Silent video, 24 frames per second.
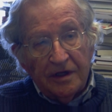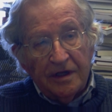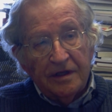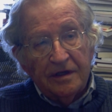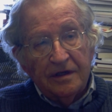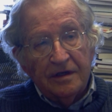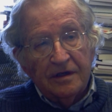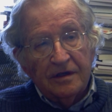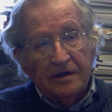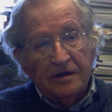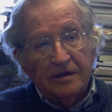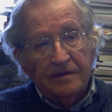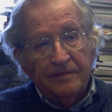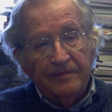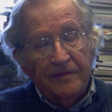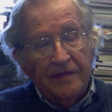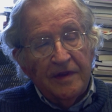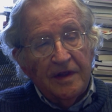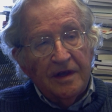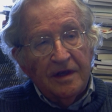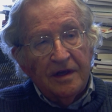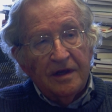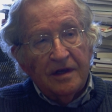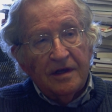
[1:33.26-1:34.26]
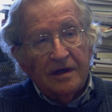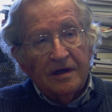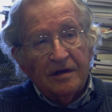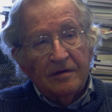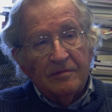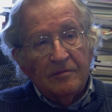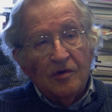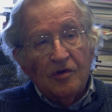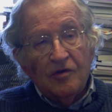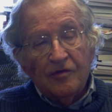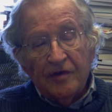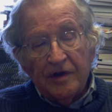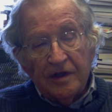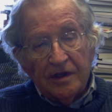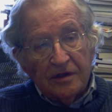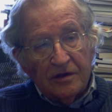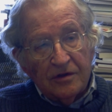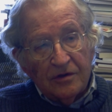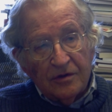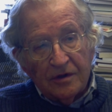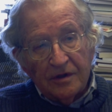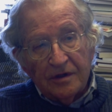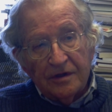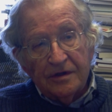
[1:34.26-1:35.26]
and are moving
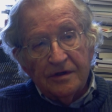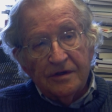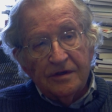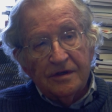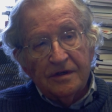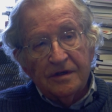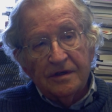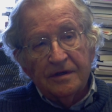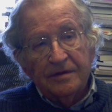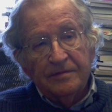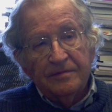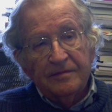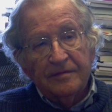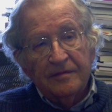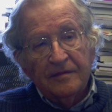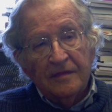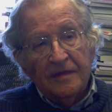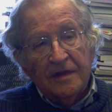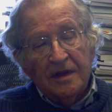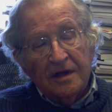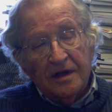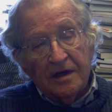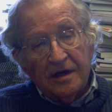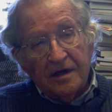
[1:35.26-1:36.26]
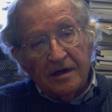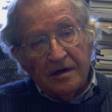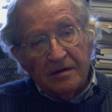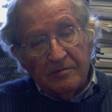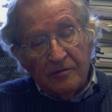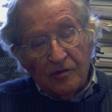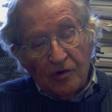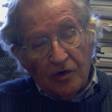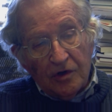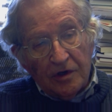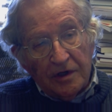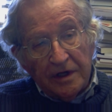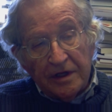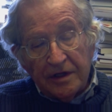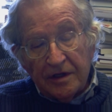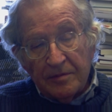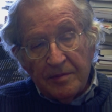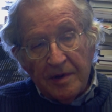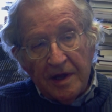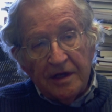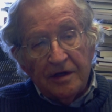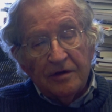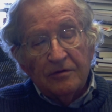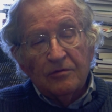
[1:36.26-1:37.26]
towards a more
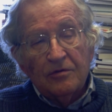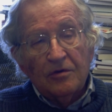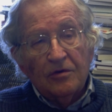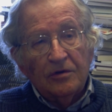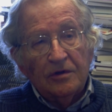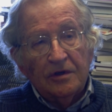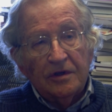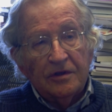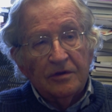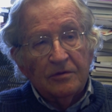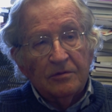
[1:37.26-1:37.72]
independent role in the